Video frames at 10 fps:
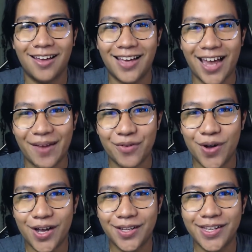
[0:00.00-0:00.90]
Hey
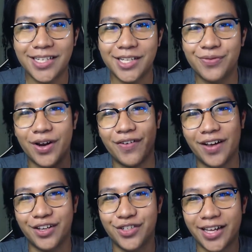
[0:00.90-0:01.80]
everyone, this is Frederick
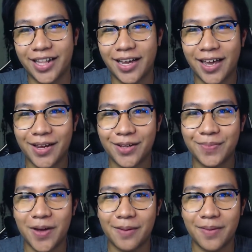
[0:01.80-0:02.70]
Ancheta again
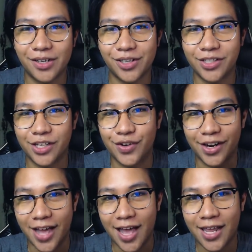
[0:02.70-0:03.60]
para mag-share sa inyo
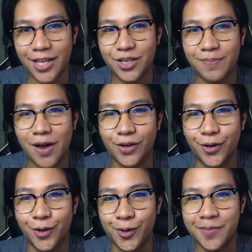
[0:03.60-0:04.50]
ng knowledge about
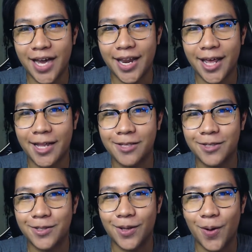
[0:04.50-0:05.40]
your YouTube channel.
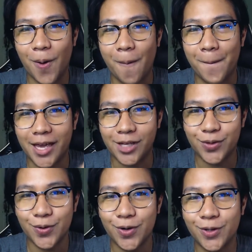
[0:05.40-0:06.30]
So make
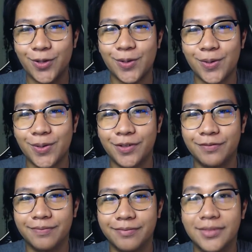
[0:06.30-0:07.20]
sure to
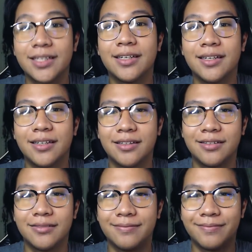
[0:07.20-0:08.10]

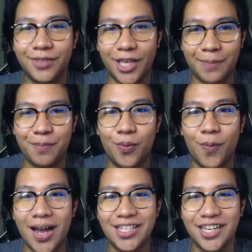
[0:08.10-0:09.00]
keep
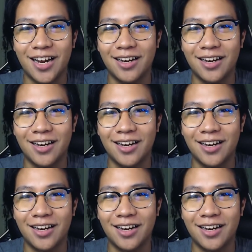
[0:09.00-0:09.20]
watching.